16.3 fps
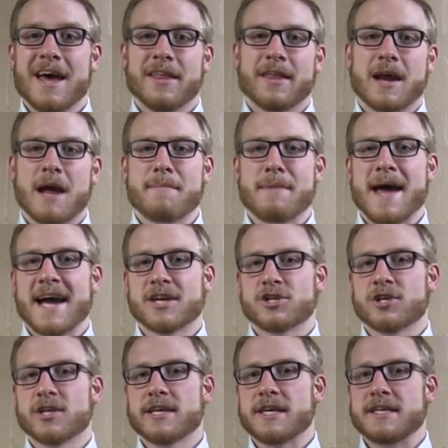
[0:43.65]
that I'm
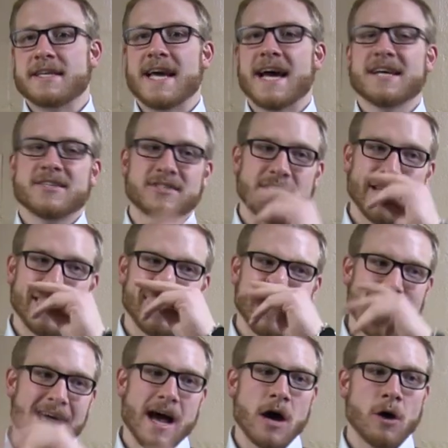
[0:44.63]
actually testing
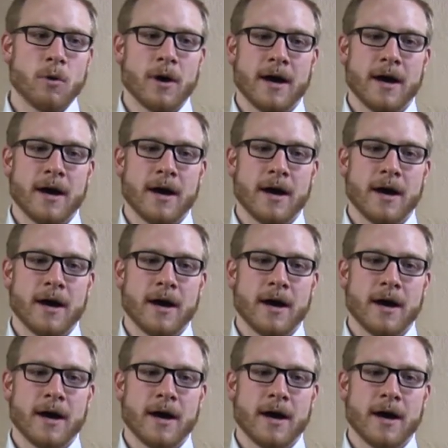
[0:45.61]
now.